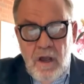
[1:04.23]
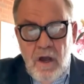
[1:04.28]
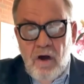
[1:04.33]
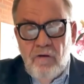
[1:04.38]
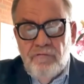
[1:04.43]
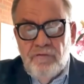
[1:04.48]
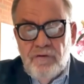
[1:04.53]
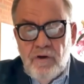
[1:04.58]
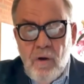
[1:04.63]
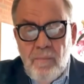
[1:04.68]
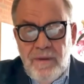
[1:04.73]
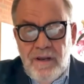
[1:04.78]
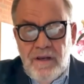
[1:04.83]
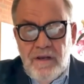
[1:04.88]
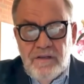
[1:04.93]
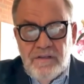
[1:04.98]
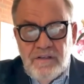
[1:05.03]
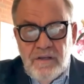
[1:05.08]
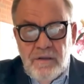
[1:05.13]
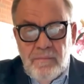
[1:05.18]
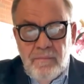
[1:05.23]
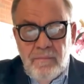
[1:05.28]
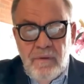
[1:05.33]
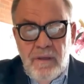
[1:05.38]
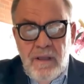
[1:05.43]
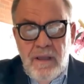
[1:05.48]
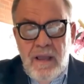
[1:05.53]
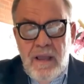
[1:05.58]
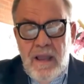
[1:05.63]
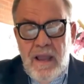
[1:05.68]
of
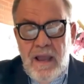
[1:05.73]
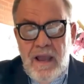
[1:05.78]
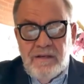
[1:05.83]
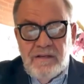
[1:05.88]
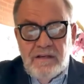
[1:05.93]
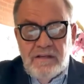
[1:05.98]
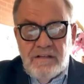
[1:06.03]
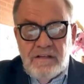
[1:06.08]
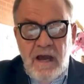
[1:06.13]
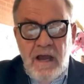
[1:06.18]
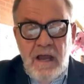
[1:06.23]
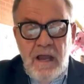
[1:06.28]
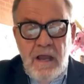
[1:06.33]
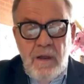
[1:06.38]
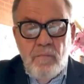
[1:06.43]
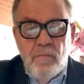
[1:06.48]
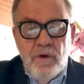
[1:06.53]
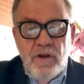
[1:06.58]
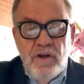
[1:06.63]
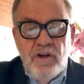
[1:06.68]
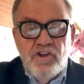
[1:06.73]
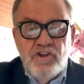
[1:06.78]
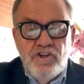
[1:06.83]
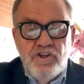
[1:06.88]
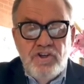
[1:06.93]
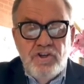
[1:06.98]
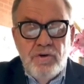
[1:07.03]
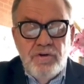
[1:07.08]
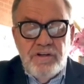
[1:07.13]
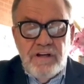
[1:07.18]
communism at a time when he
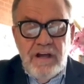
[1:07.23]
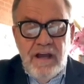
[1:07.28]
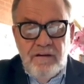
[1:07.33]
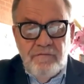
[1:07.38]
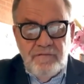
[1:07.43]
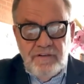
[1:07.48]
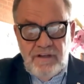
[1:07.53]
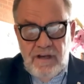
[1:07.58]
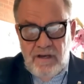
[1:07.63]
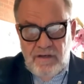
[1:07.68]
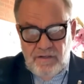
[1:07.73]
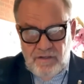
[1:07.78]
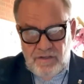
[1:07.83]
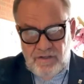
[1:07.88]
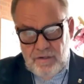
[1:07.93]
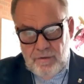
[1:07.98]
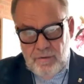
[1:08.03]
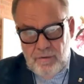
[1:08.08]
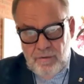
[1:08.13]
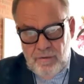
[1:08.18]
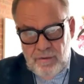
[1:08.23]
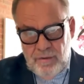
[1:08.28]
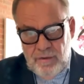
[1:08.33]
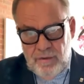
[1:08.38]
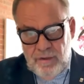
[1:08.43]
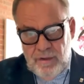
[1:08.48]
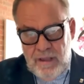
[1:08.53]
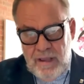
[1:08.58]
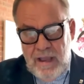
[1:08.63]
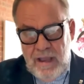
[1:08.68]
should have done so,
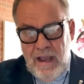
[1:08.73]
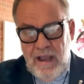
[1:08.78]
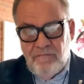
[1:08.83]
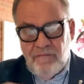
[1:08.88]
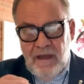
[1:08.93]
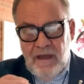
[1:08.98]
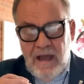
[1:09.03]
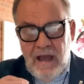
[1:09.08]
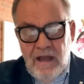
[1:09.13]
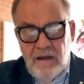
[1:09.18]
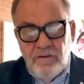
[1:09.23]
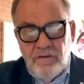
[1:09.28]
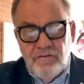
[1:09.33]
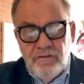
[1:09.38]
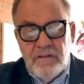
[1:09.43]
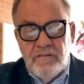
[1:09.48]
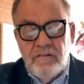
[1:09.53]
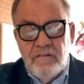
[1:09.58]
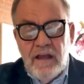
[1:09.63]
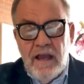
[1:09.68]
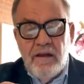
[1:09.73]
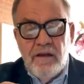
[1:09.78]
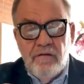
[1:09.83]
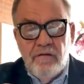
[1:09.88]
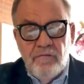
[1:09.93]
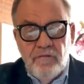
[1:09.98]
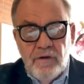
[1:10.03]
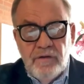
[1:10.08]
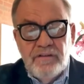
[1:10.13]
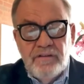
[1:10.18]
at the 100th
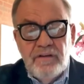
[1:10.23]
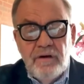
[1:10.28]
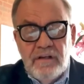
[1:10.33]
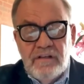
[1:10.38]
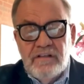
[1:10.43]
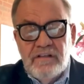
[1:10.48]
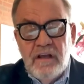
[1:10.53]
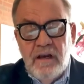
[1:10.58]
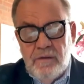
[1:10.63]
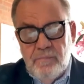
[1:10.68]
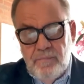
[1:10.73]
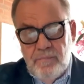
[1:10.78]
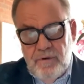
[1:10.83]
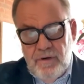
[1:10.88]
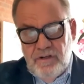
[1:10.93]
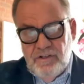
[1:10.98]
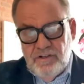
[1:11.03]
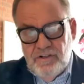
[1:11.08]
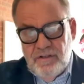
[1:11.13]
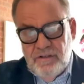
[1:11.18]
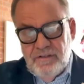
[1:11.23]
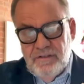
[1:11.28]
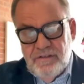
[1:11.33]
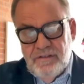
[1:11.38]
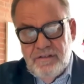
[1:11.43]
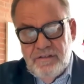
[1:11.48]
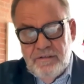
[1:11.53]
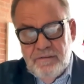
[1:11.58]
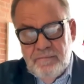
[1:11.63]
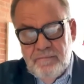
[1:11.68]
anniversary
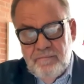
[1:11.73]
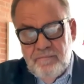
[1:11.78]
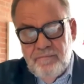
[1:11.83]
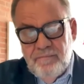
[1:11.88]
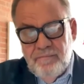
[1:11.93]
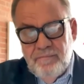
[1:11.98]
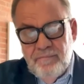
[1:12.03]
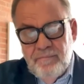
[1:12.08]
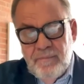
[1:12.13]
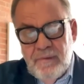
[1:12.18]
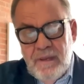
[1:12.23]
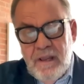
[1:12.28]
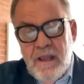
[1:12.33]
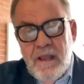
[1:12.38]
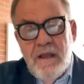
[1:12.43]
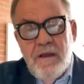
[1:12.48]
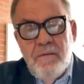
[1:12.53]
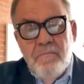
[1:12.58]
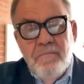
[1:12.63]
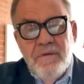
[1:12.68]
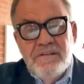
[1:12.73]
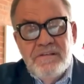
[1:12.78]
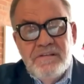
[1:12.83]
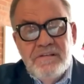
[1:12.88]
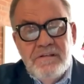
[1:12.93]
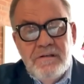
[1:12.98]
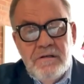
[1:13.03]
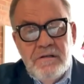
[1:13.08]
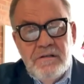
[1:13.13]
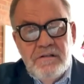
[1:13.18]
celebrations,
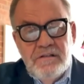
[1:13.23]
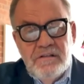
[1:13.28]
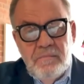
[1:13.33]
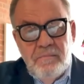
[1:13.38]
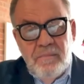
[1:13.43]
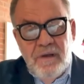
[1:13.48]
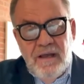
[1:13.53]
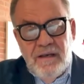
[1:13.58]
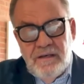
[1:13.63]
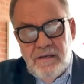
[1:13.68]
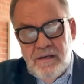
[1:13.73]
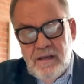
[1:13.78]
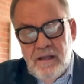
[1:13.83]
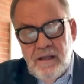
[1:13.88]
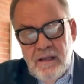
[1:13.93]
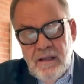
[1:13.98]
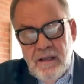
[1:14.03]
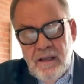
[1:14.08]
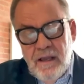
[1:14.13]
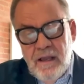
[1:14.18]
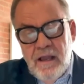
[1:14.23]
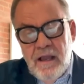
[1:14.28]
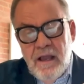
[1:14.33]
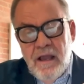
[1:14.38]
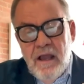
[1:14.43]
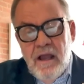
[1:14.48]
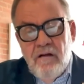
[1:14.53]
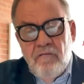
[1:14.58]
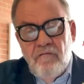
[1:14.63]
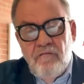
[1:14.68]
Mr. Nzimande
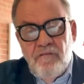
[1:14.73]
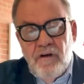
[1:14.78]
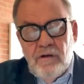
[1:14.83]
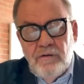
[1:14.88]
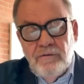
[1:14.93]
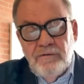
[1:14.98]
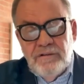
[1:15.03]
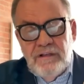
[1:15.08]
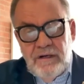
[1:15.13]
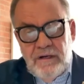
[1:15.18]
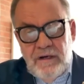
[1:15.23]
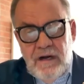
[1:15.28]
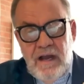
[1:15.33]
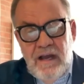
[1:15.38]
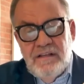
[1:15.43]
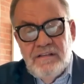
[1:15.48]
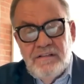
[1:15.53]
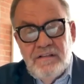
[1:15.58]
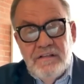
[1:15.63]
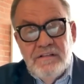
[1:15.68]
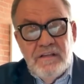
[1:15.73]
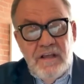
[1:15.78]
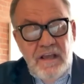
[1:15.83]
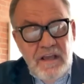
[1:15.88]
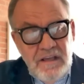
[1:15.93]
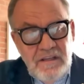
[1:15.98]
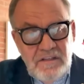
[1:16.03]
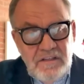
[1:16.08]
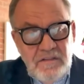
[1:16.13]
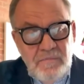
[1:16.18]
vulgarizes
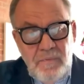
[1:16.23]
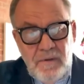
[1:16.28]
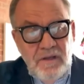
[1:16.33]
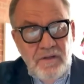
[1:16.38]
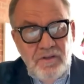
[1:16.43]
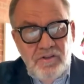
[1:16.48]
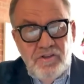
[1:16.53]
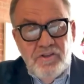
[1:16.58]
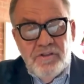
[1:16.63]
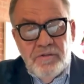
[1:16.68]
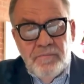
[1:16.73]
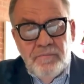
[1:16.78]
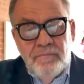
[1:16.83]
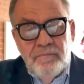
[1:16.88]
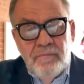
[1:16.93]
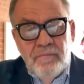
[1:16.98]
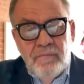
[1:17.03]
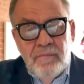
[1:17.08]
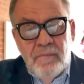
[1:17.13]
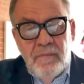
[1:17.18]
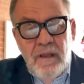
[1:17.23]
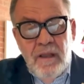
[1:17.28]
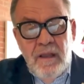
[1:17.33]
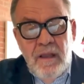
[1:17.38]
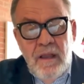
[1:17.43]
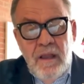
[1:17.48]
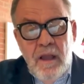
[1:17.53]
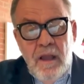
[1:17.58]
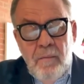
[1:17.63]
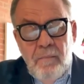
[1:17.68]
his speech
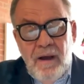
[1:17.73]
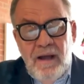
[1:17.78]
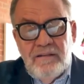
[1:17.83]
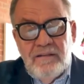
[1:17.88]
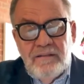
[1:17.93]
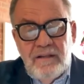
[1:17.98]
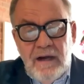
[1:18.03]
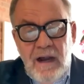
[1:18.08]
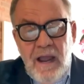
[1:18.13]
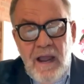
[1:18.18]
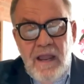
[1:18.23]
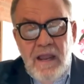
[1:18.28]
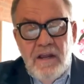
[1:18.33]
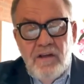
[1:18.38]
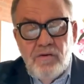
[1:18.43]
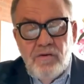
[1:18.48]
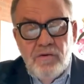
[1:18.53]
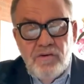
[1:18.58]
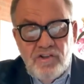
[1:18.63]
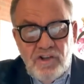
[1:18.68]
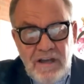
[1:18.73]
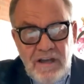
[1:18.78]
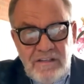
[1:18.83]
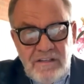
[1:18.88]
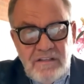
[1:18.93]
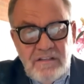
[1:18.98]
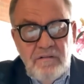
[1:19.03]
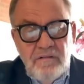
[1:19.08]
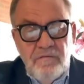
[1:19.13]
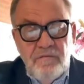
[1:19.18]
by trying to
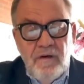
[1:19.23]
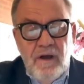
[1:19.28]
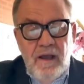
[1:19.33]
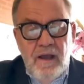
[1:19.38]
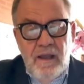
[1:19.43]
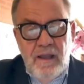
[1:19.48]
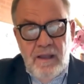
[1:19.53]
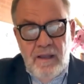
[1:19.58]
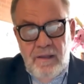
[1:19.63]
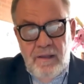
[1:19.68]
justify